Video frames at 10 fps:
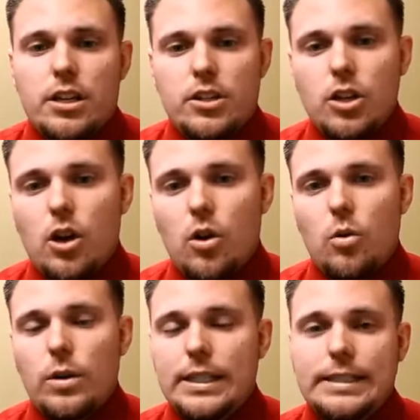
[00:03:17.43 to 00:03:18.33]

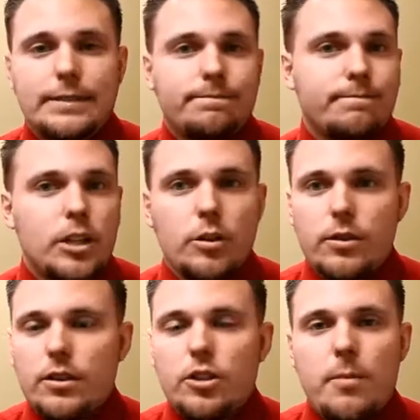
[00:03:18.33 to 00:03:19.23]
So,
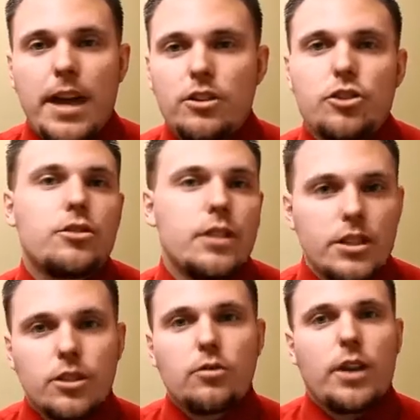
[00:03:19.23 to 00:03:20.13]
the demand just
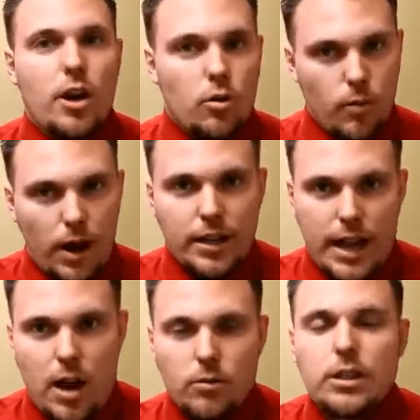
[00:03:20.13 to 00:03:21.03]
isn't there right now.